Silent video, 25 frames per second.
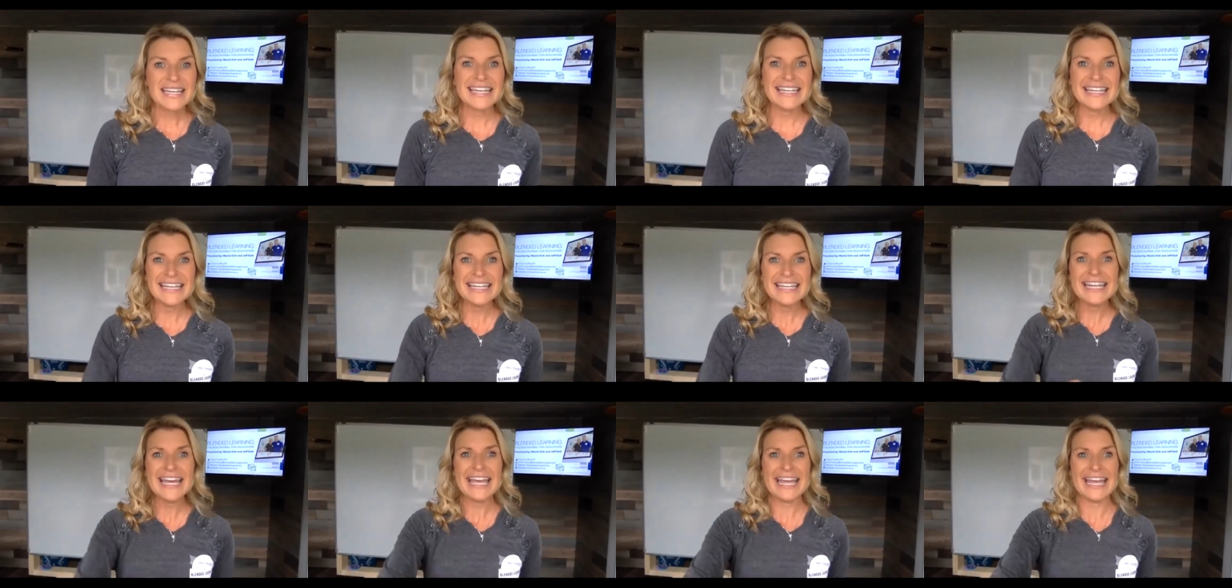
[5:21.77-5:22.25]

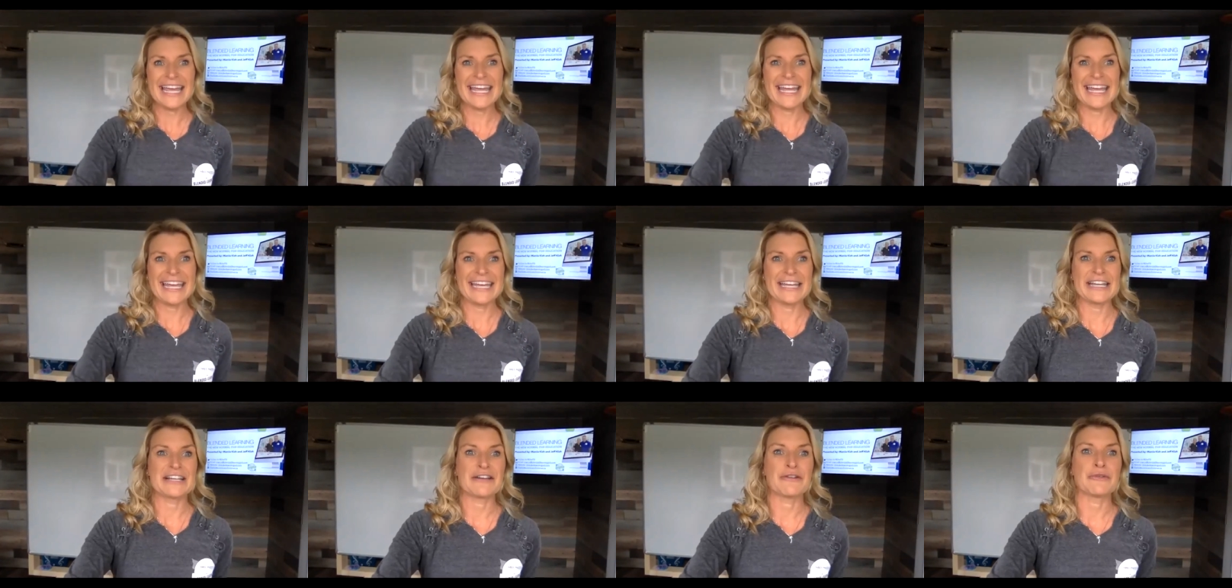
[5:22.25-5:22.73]
in
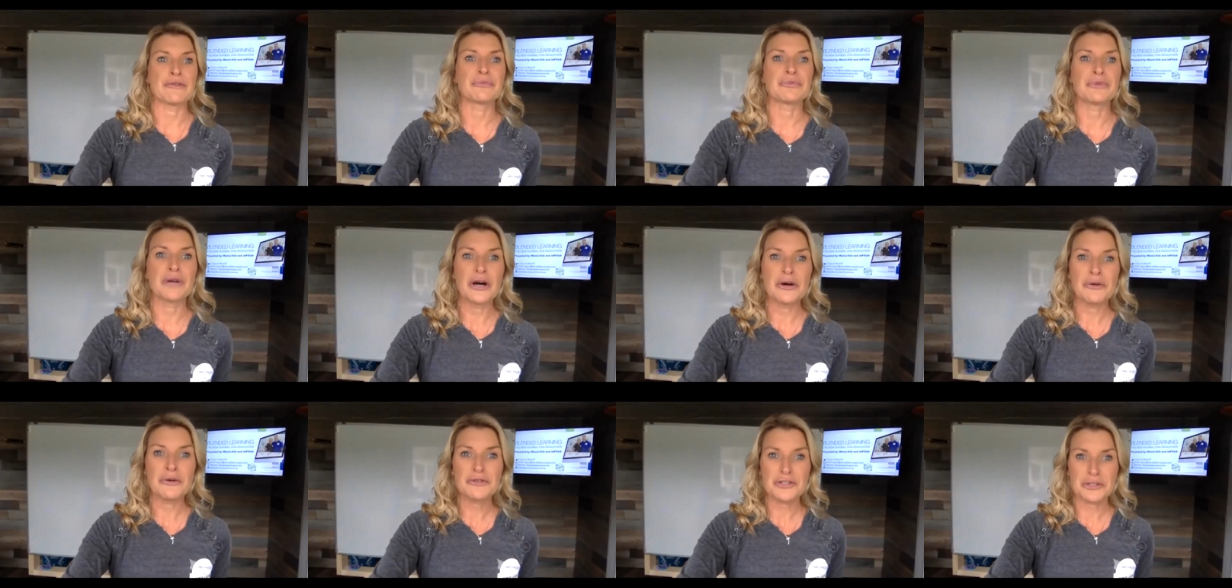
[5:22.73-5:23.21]
a
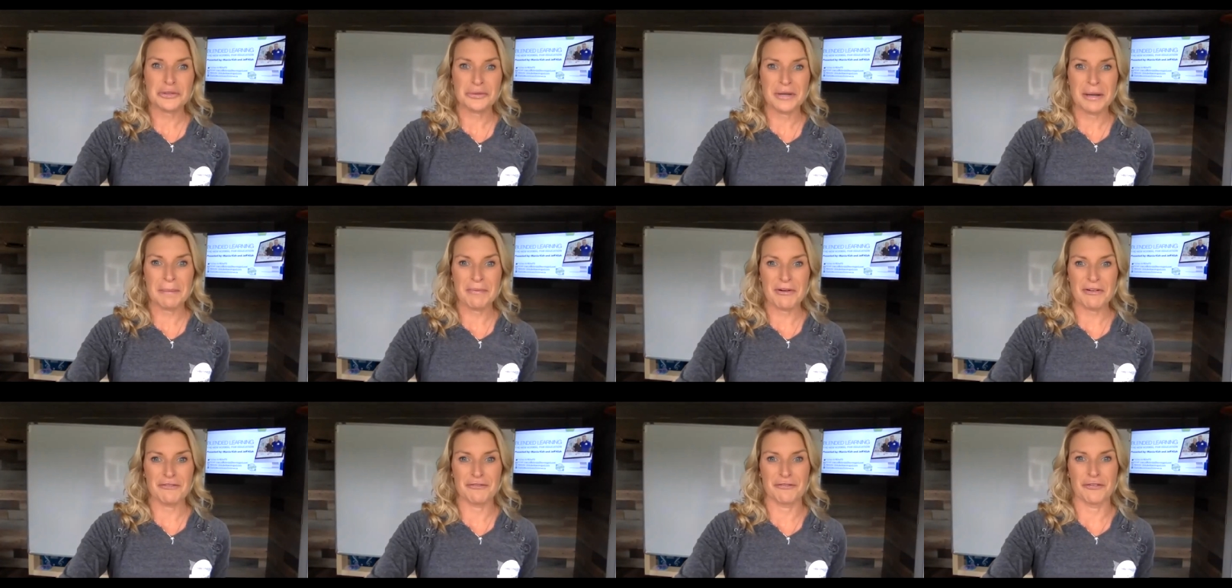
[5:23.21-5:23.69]
road
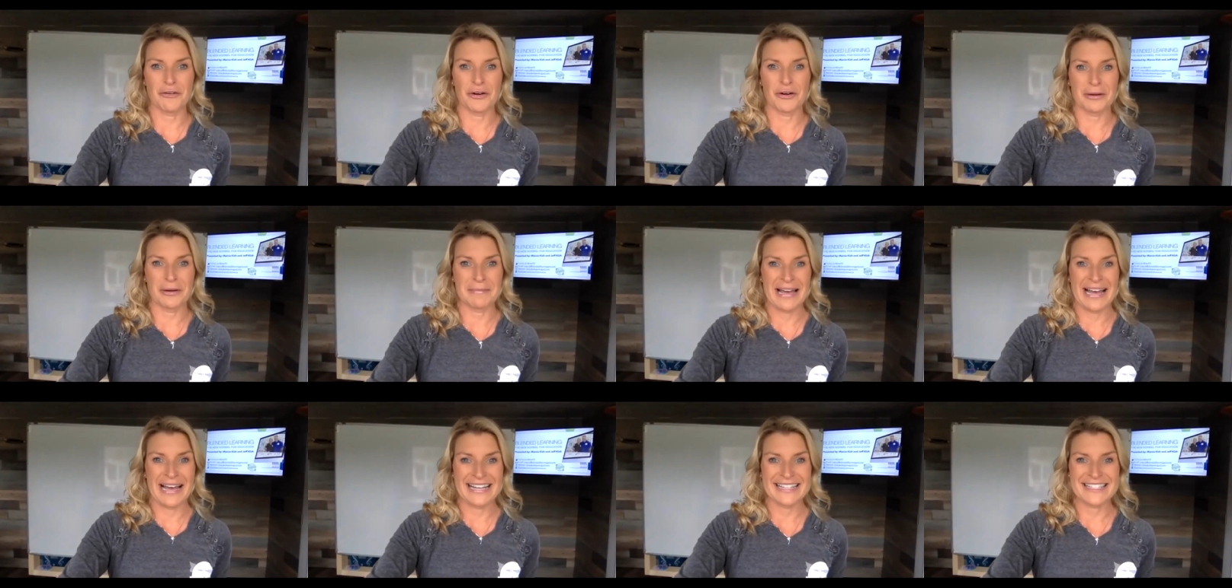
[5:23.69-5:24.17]
trip
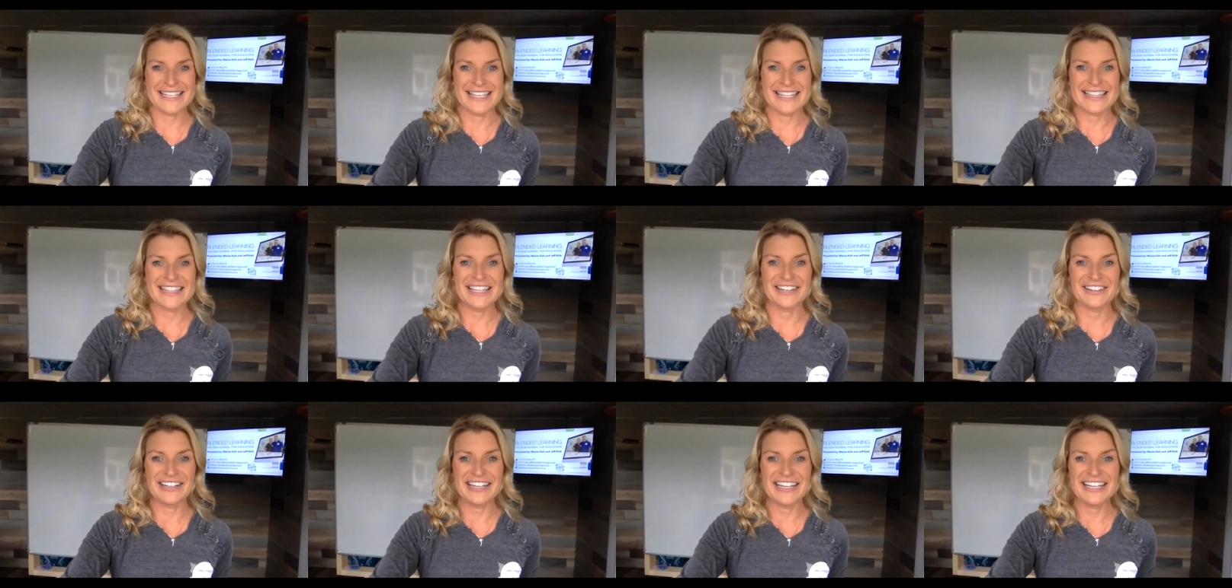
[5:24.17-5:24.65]
format.
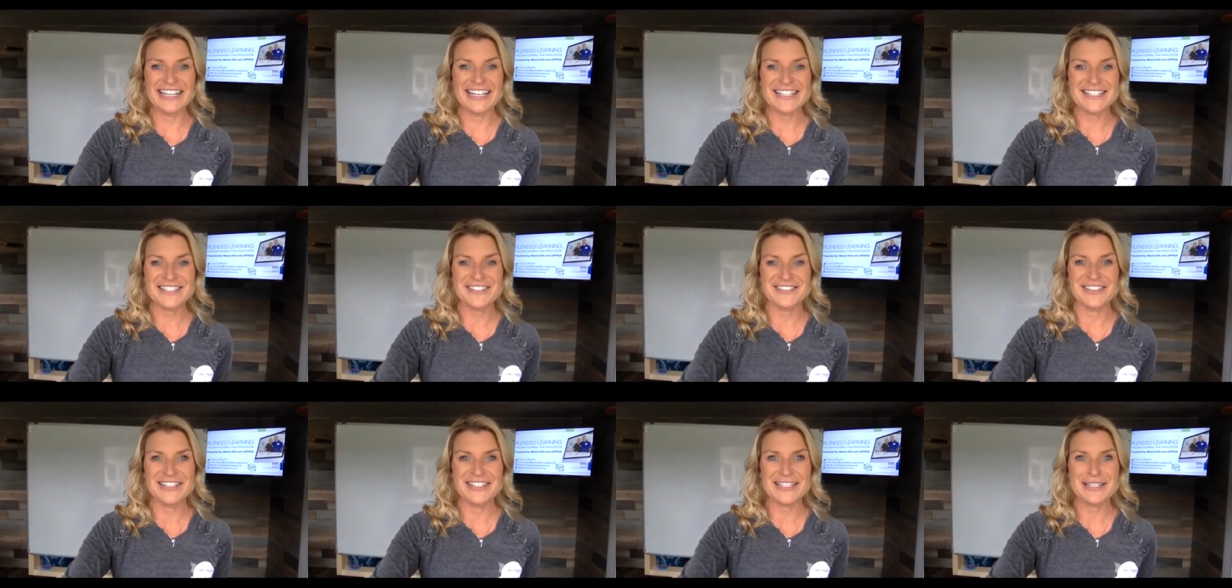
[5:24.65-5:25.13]
There
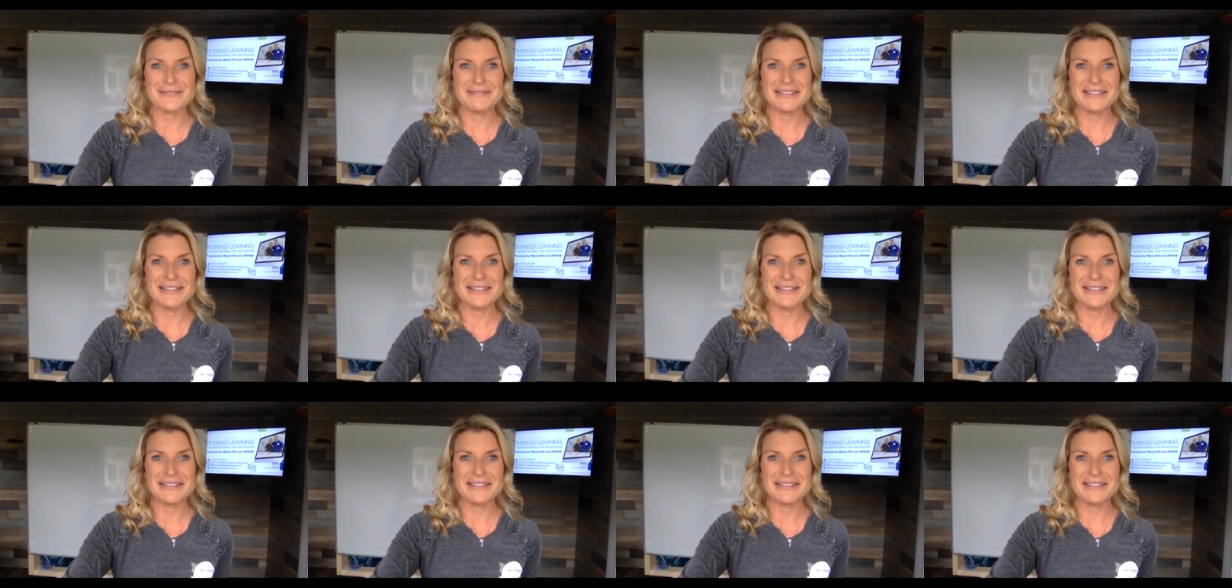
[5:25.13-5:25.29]
is going to